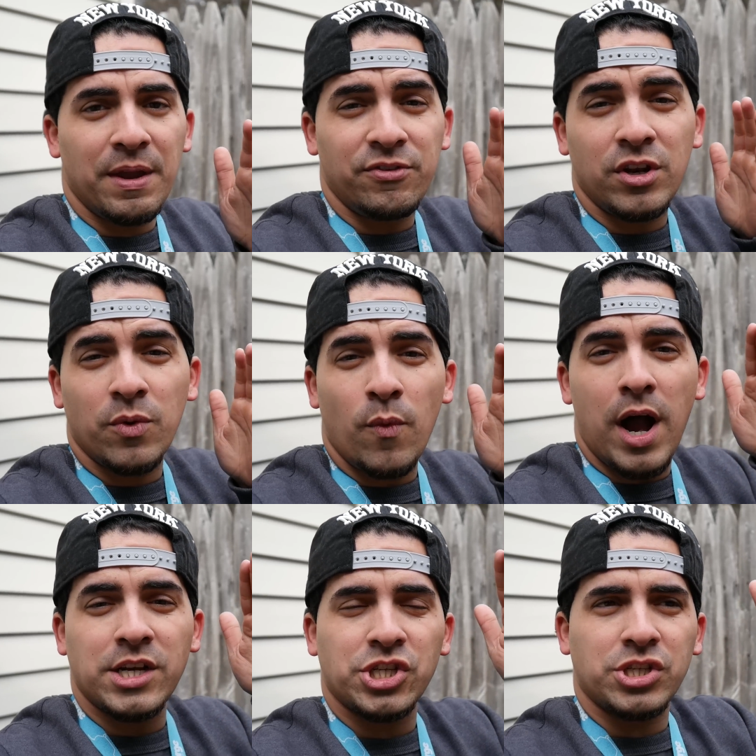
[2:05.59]
if you didn't
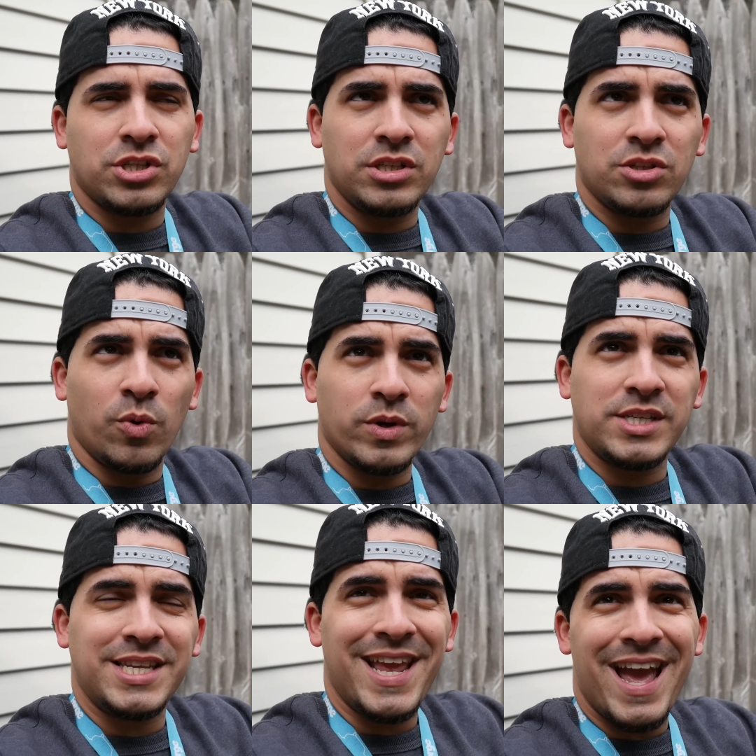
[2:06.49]
watch
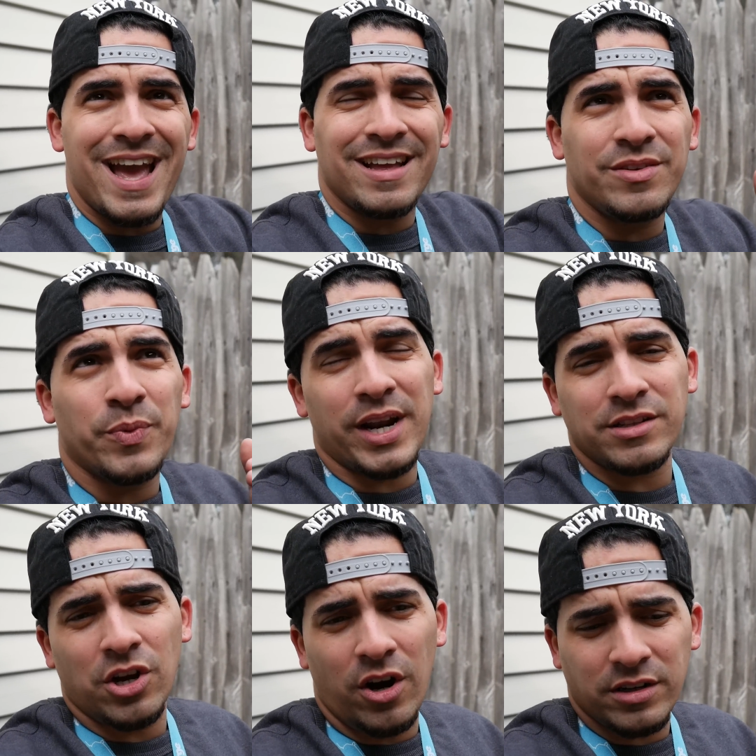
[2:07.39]
towards the end when
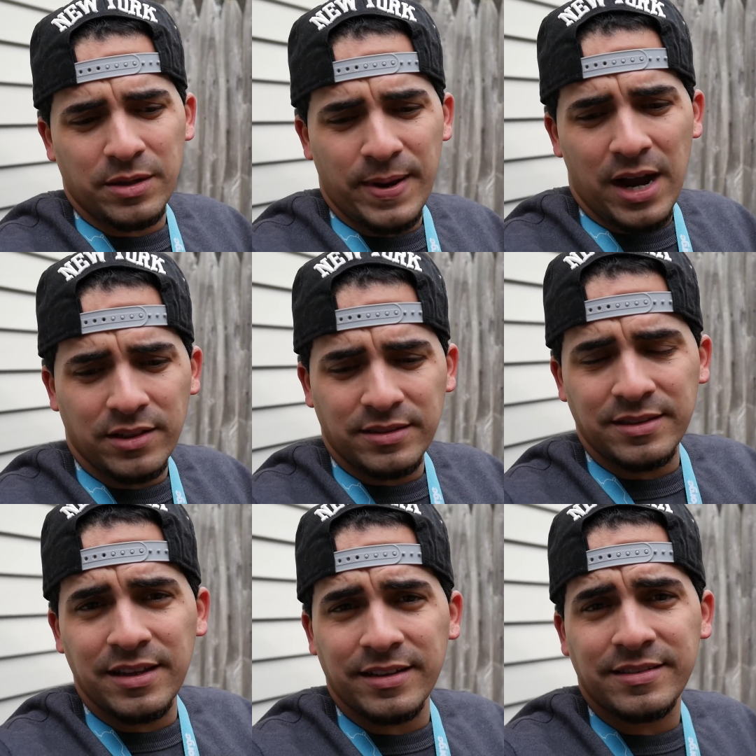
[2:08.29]
I talked about
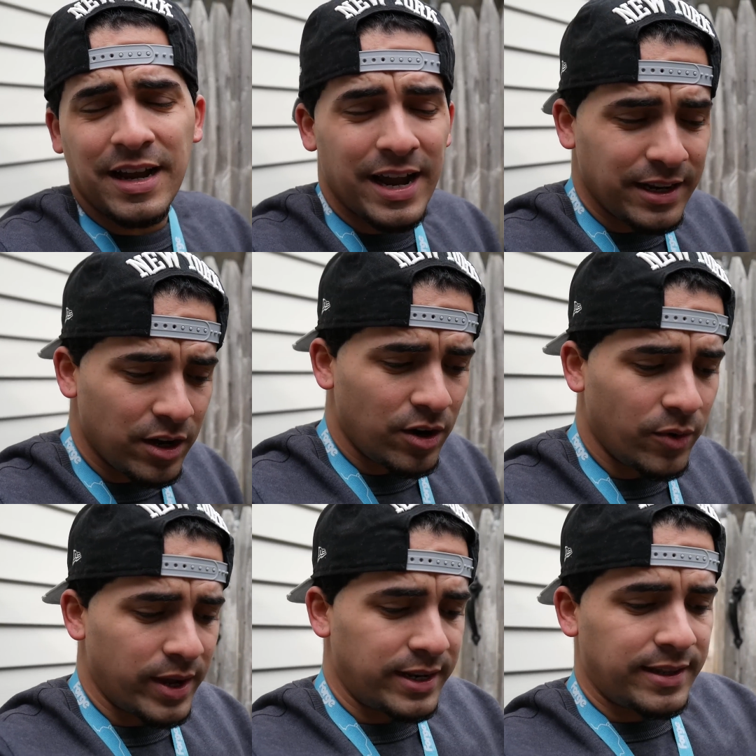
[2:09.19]
the
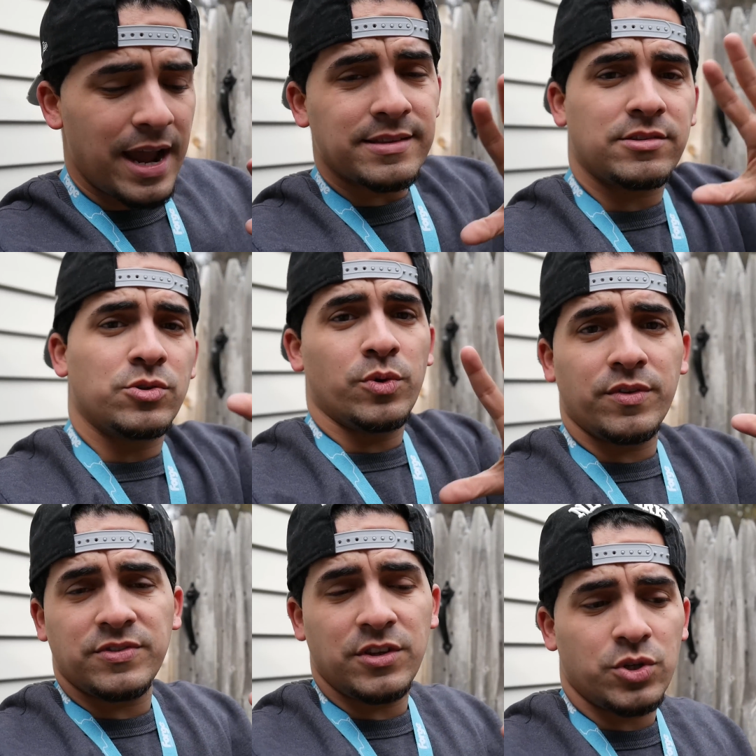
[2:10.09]
dyno and that sort
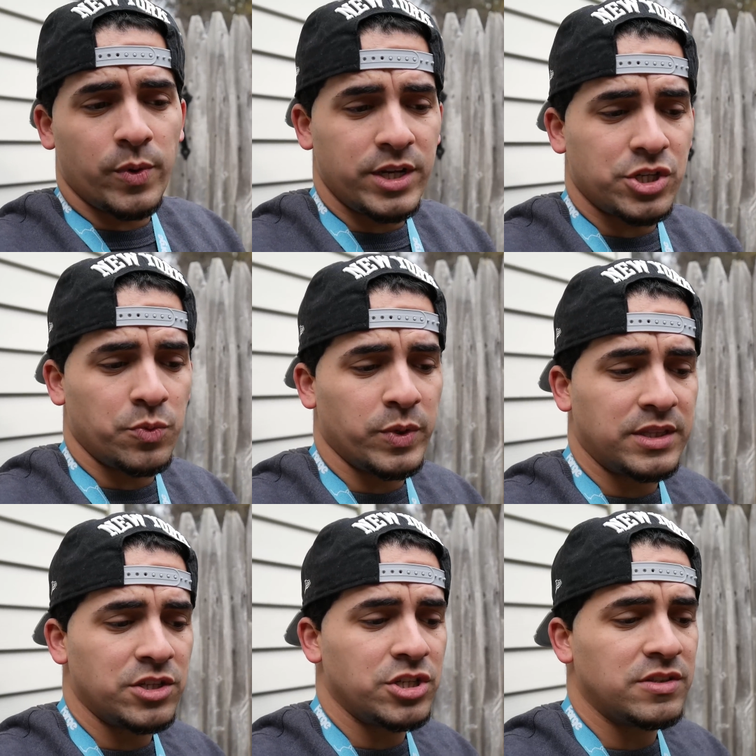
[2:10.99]
of situation
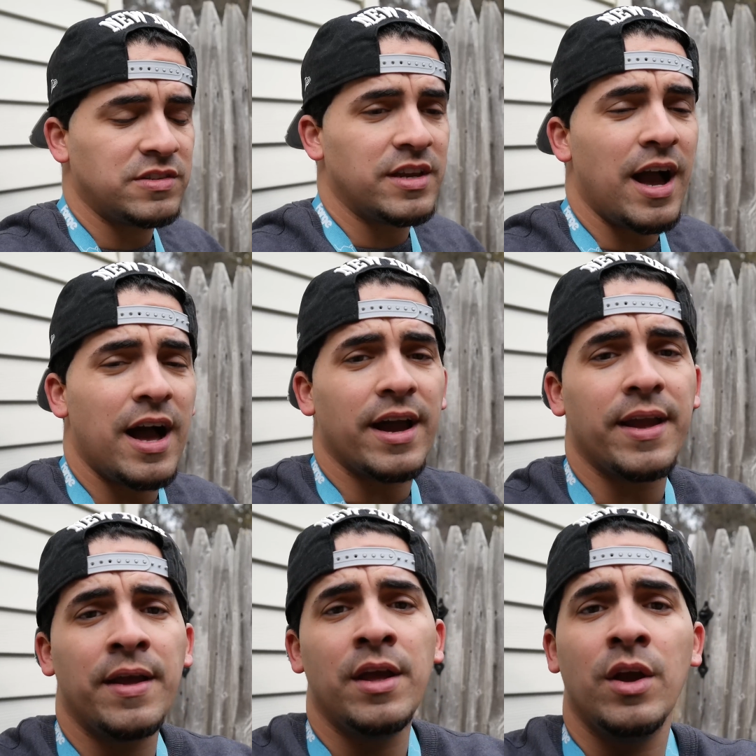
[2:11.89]
with the
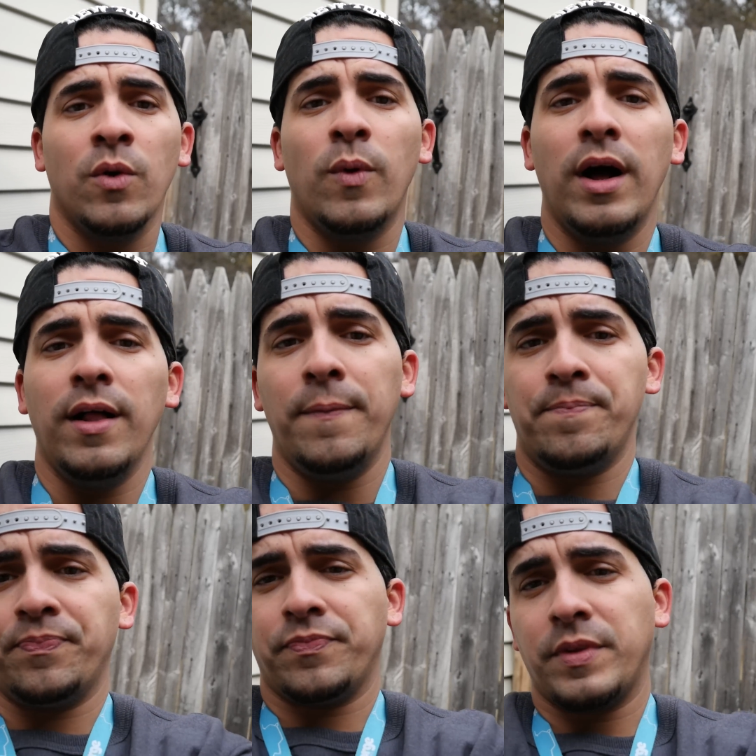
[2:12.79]
GTI, well,
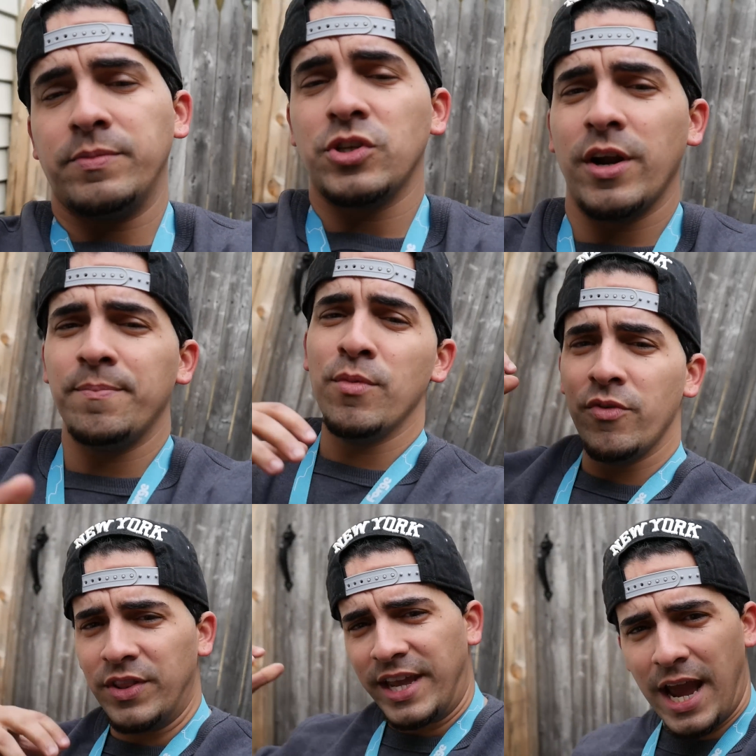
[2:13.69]
I'm sorry I'm
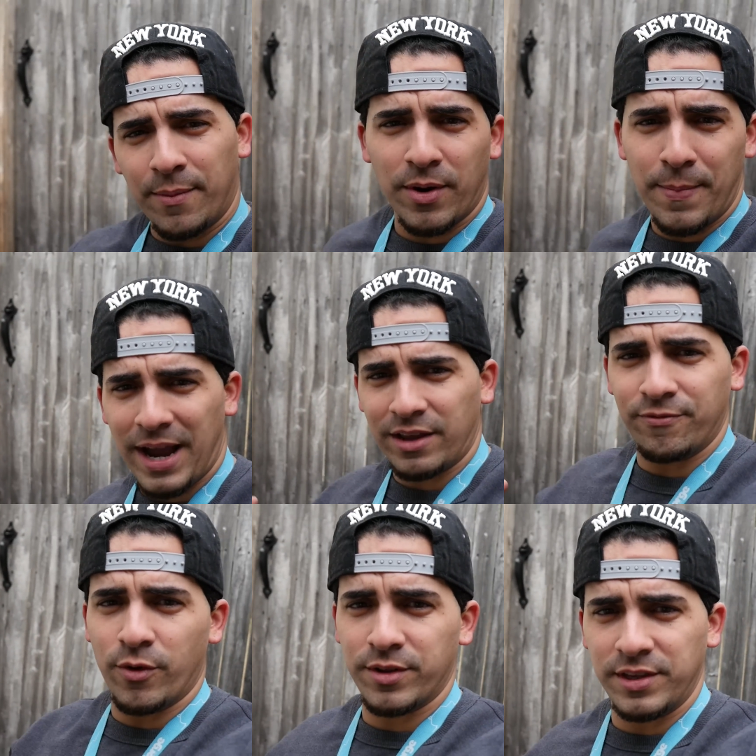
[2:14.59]
moving the camera back
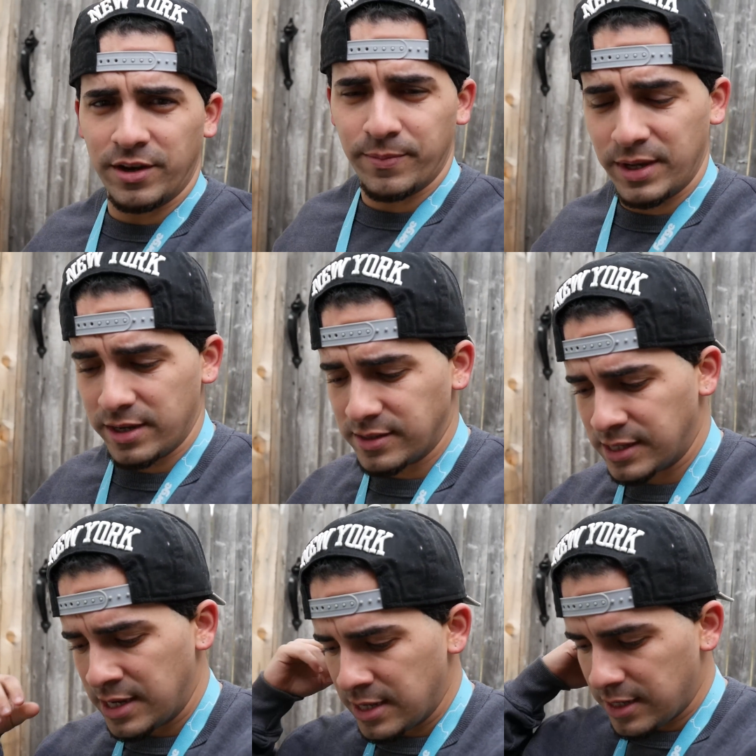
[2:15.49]
and forth here
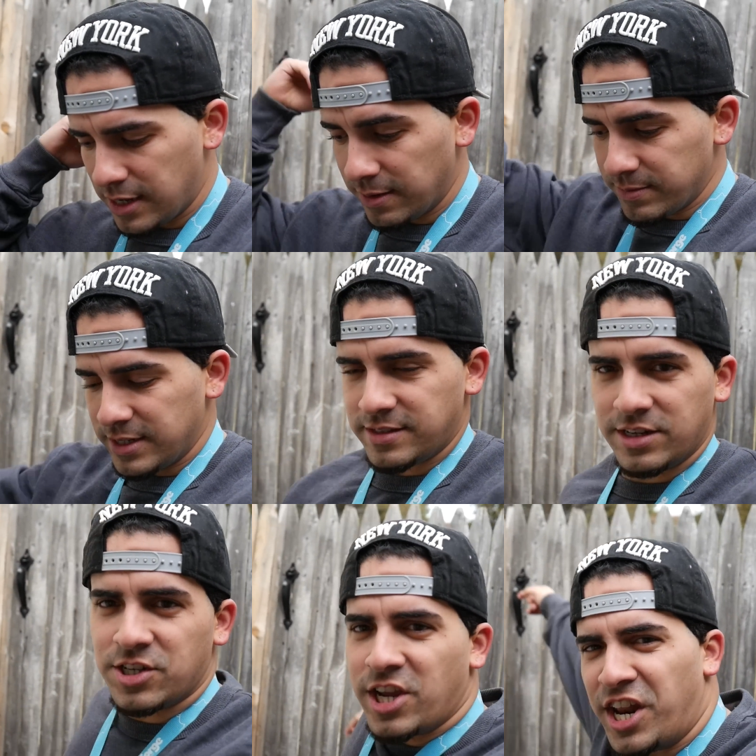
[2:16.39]
because it's
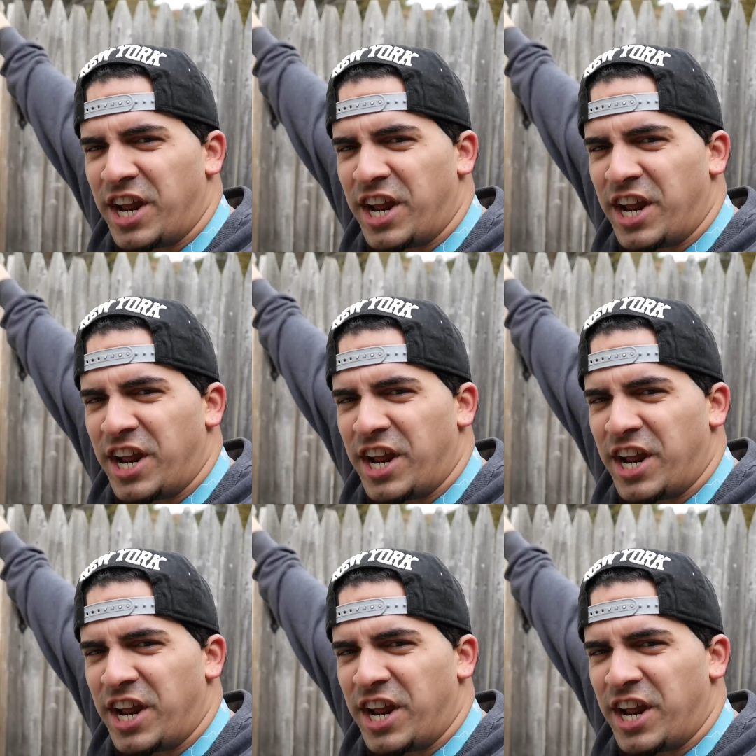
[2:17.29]
actually